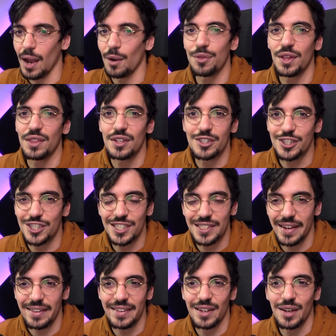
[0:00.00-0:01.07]
I don't think they're just
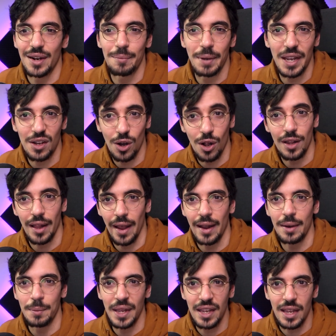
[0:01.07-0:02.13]
suddenly gonna make all
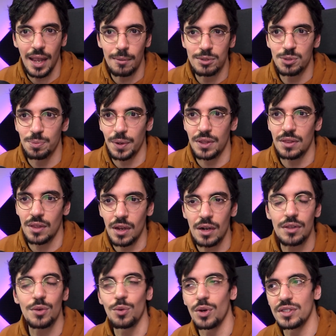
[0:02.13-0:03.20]
anime games, but they
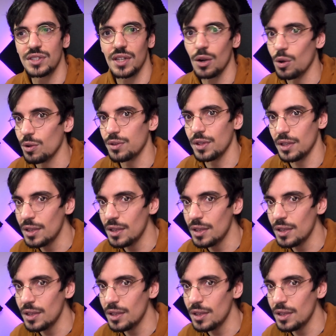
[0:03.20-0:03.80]
are the ones that hold the